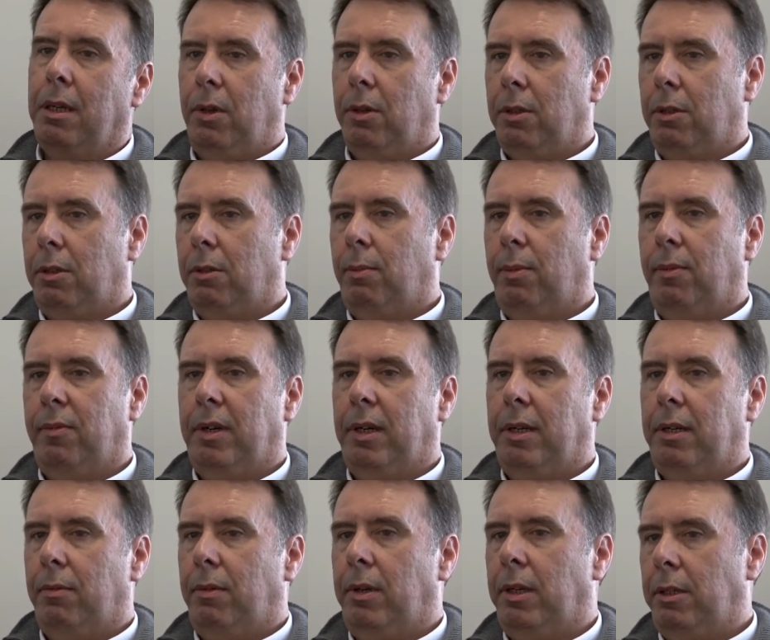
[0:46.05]
We also
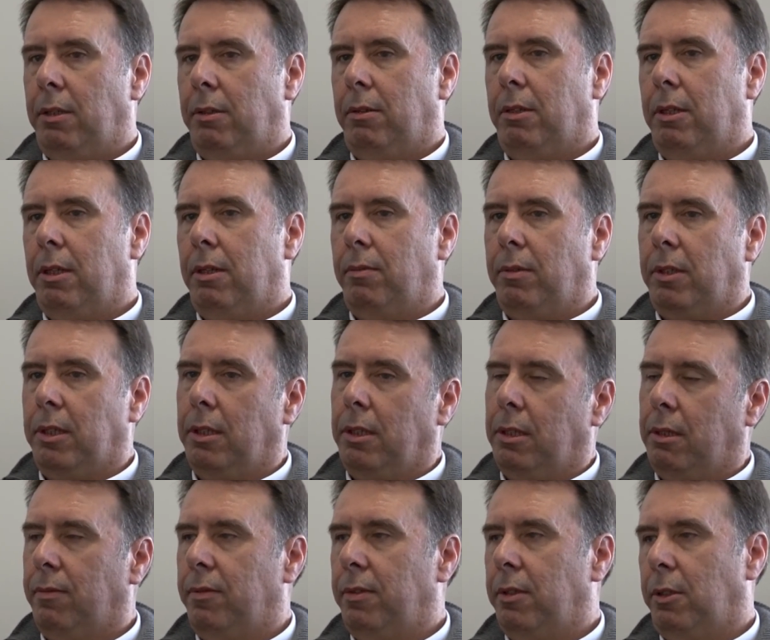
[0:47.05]
provide a range of
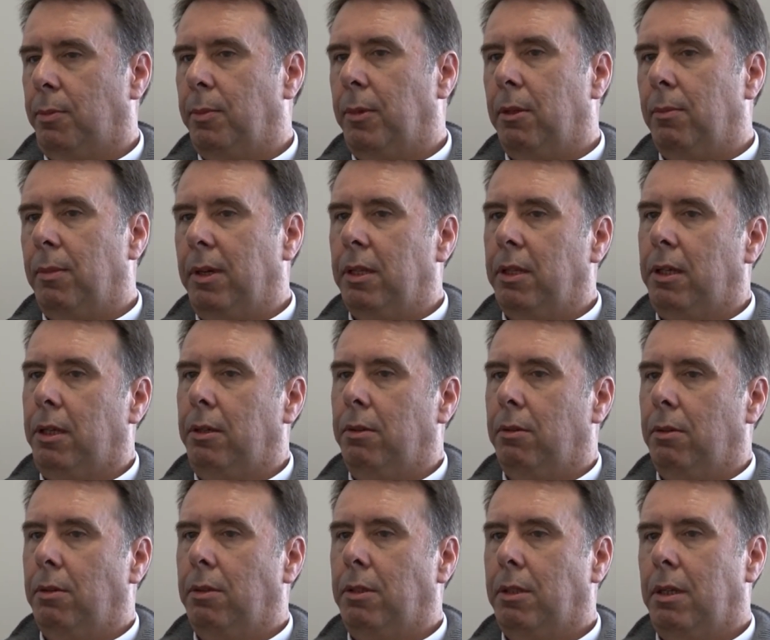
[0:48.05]
services for small
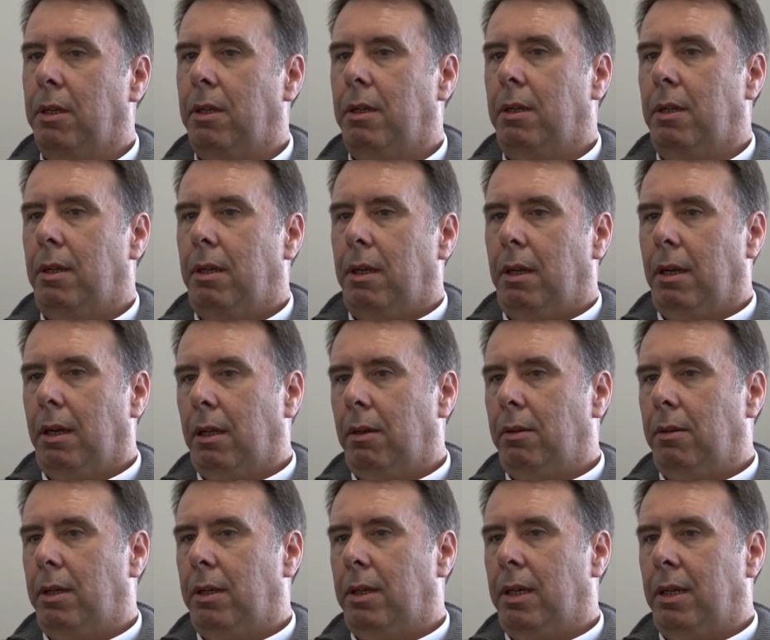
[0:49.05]
molecules,
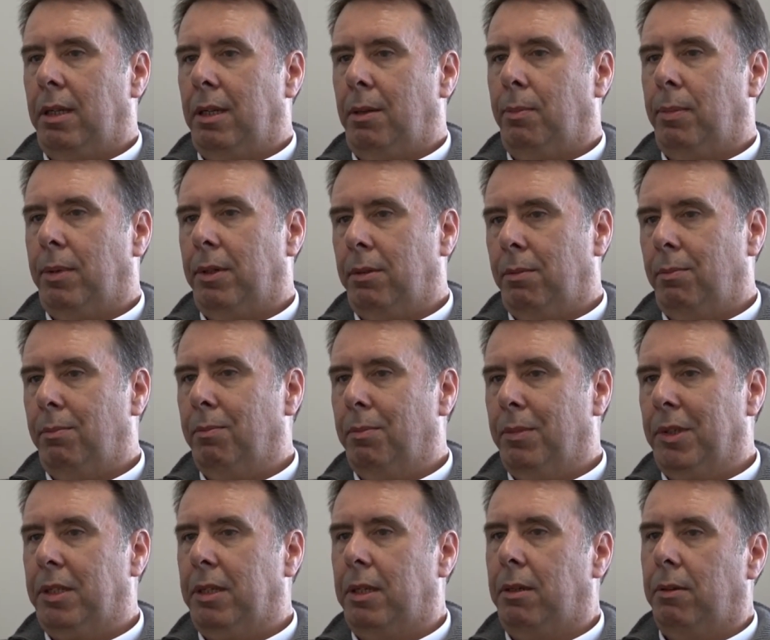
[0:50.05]
including highly potent
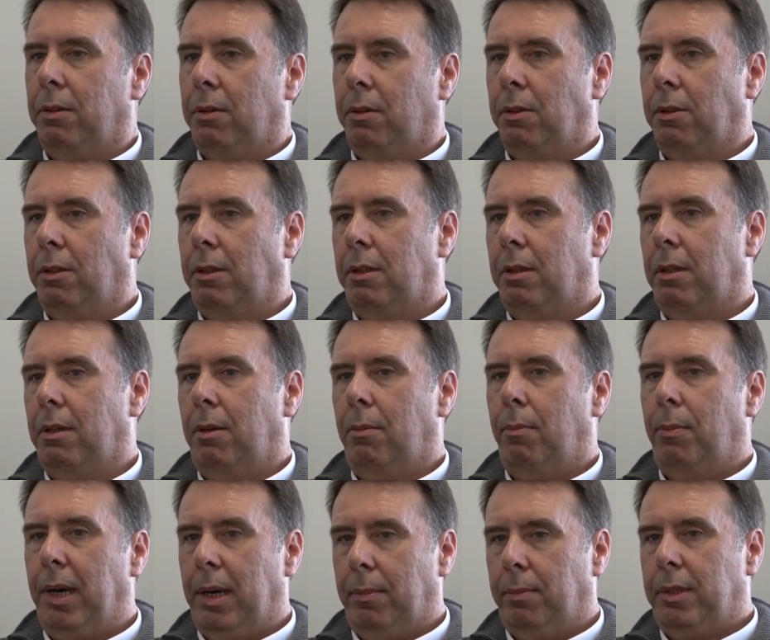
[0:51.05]
materials,
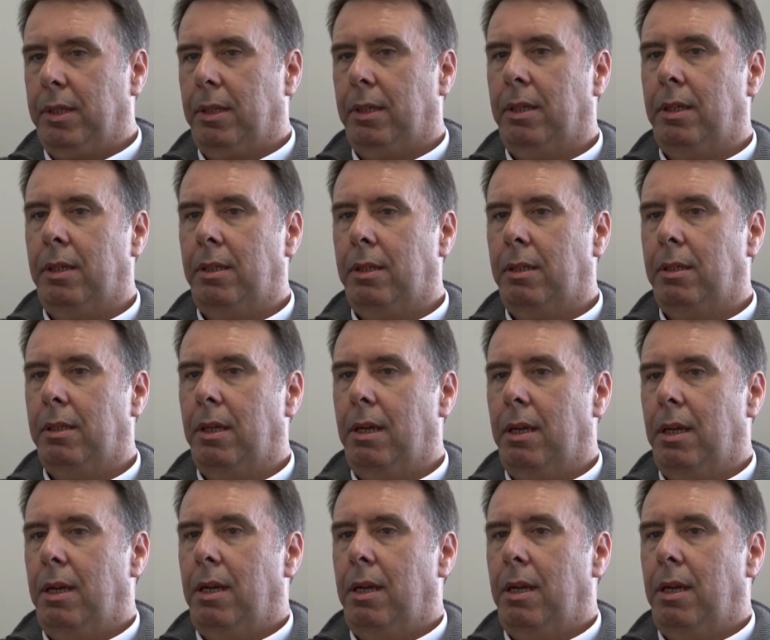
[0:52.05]
peptides,